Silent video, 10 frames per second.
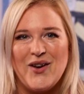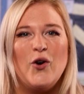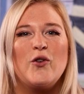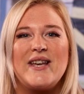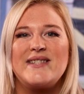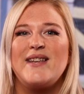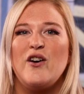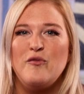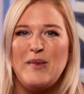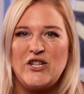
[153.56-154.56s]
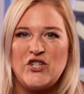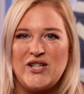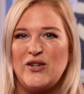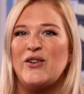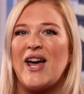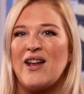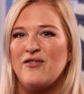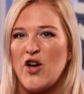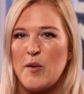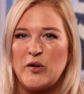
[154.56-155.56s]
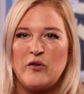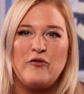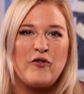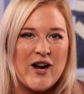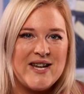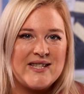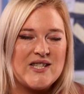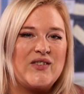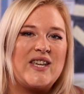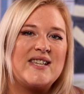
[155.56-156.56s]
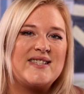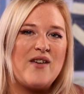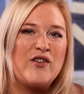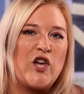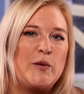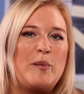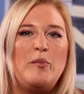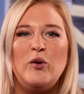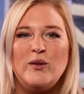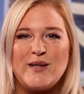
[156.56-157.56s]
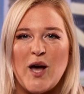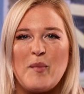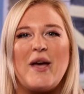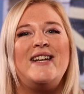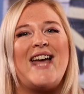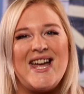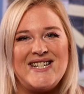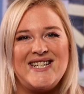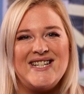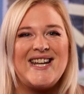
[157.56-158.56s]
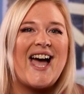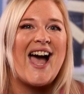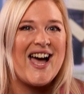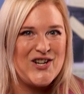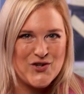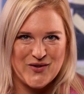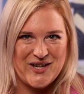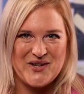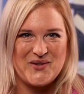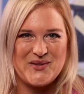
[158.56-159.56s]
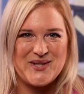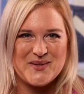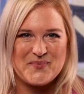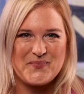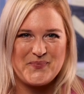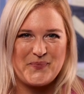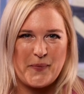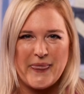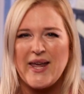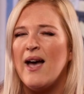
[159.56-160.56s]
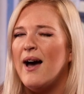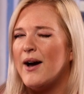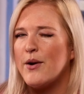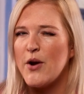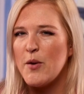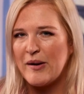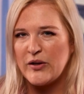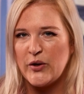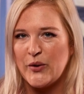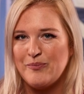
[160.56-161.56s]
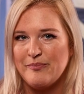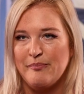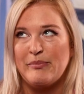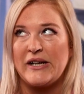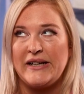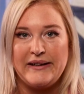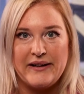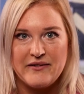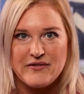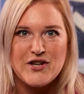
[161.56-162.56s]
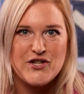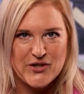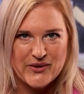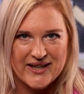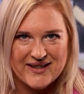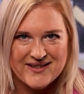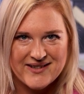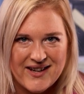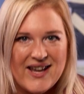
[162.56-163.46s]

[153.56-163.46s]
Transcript: Or that self-made sheet on adverbial phrases for year seven can be pulled up and edited and reused. I don't know about you, but I love a to-do list.